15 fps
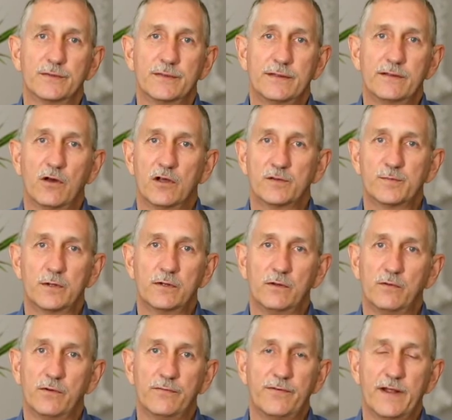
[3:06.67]
at the
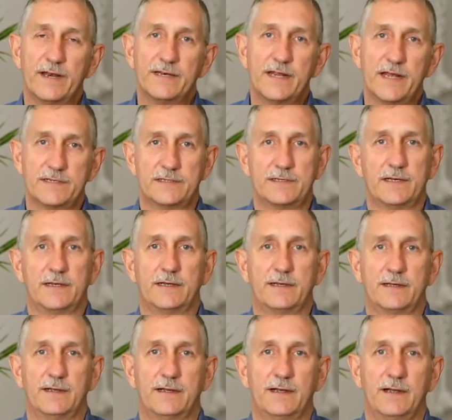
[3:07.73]
hospital are fantastic,
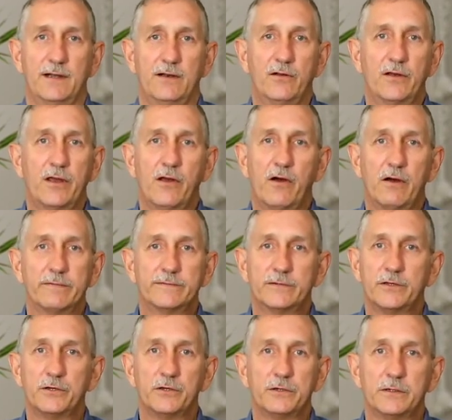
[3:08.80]
looking after
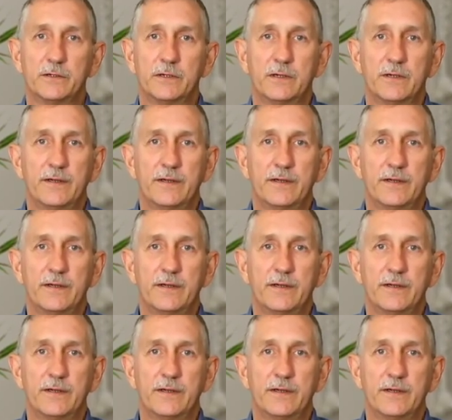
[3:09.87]
you